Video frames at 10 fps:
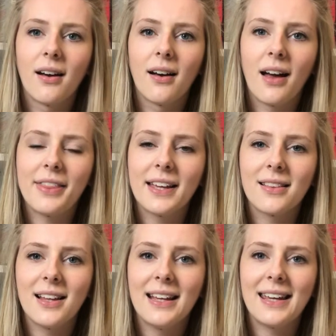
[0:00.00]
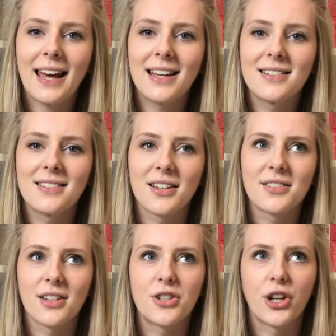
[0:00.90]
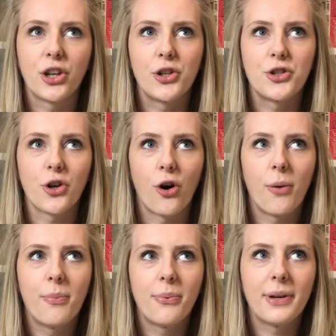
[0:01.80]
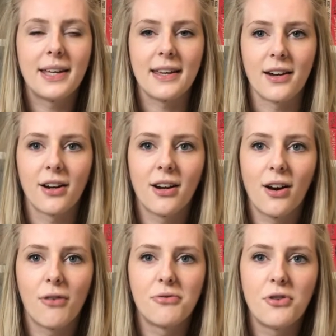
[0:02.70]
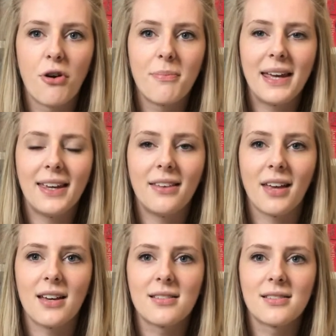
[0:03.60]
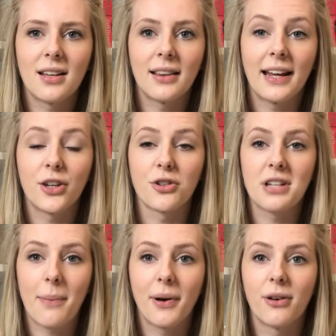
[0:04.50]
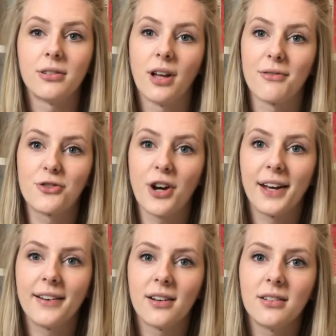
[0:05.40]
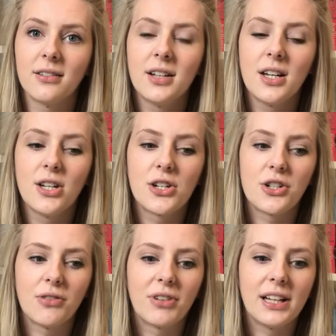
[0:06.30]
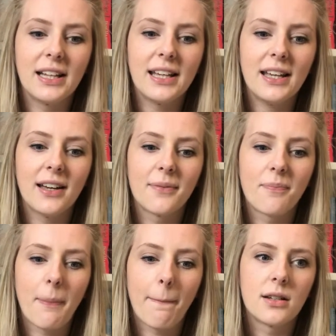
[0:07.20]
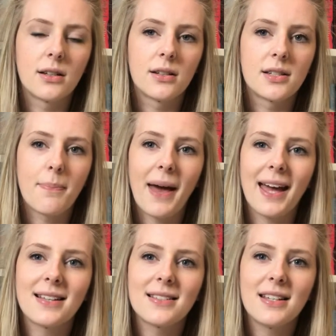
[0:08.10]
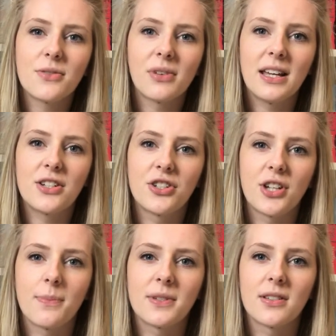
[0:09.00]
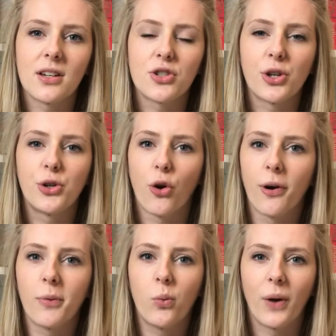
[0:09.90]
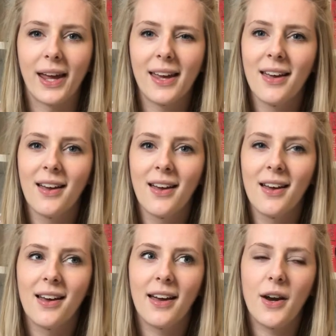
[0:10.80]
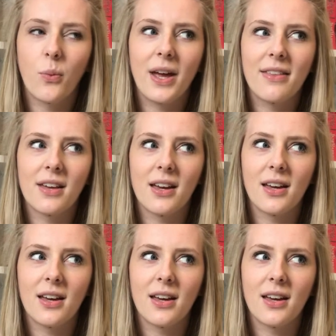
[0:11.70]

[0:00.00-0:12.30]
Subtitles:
I think Lily King does such a good job here of not making this like your typical love triangle. She really depicts these relationships in such a normal way, in a way that,